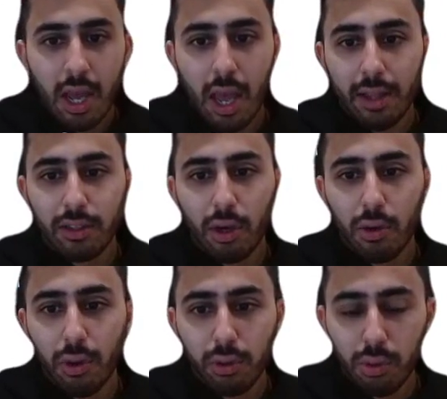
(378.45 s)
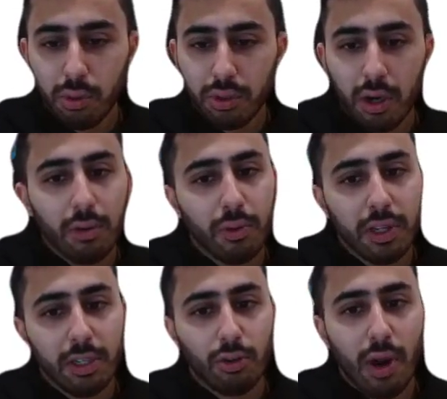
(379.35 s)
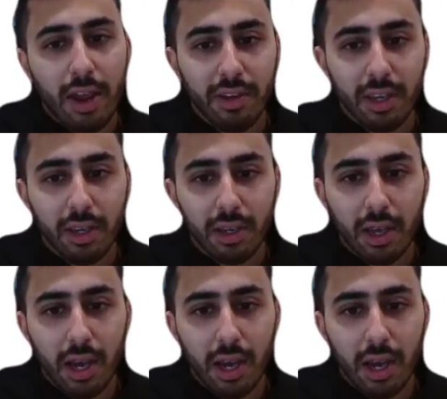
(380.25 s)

And so those tools aren't really driving,